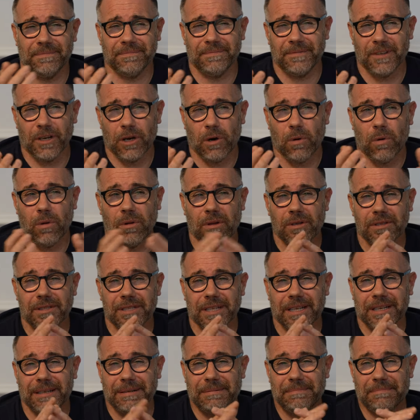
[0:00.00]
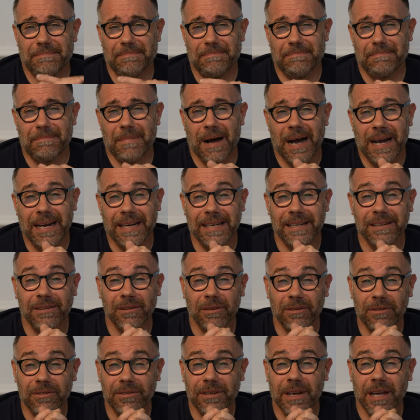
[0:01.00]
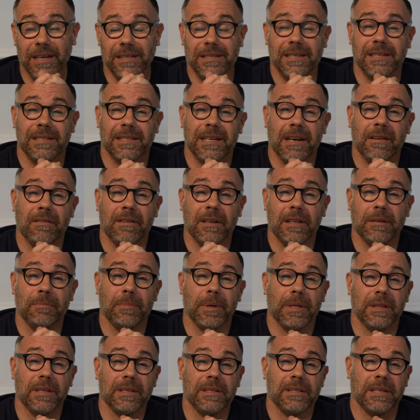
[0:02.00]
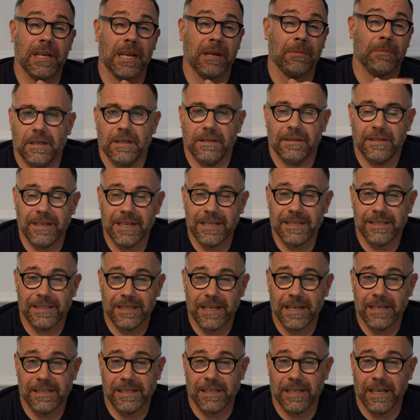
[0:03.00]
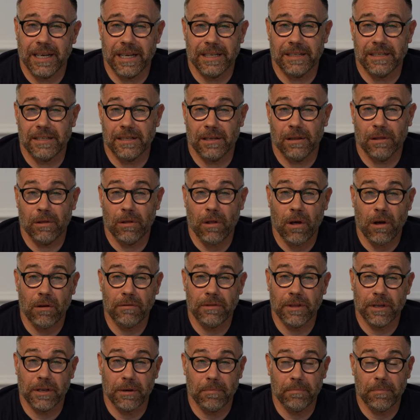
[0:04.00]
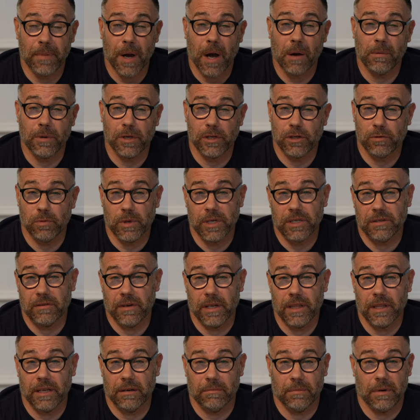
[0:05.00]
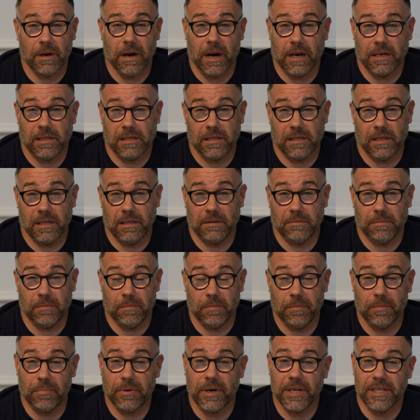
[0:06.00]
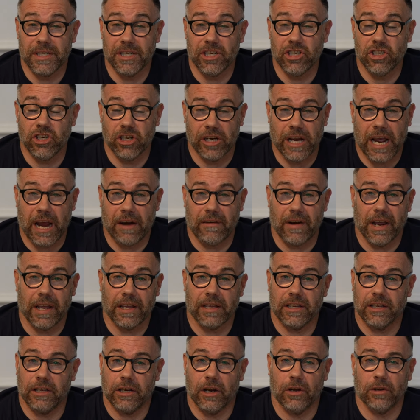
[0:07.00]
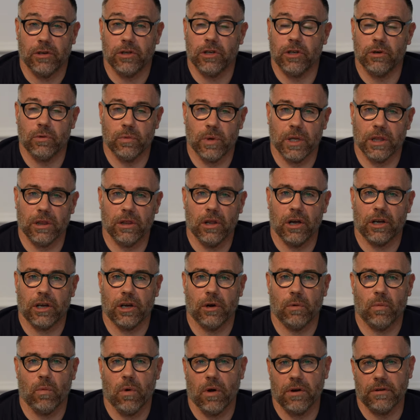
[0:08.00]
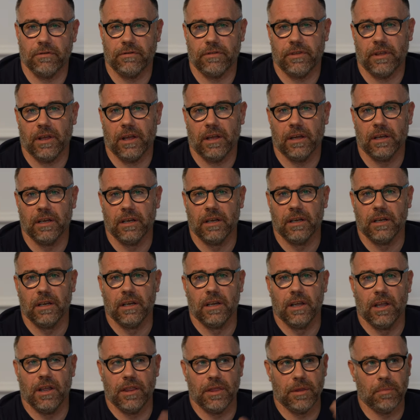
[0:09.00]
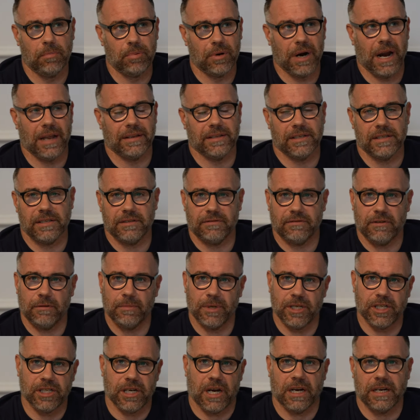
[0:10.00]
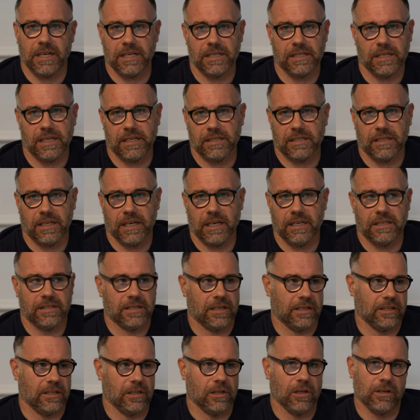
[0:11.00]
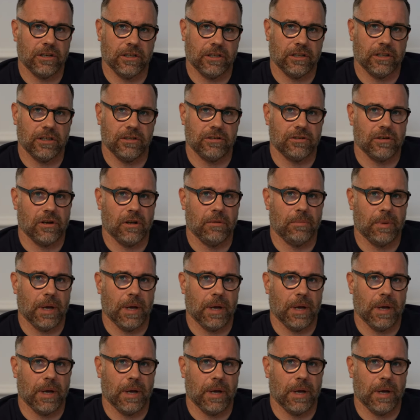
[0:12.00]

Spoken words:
the quality might not necessarily be the same. These diesel heaters, a lot of the components which are in them are actually pretty generic. You know, you will look at one of the brands from a Chinese diesel heater, you look at the control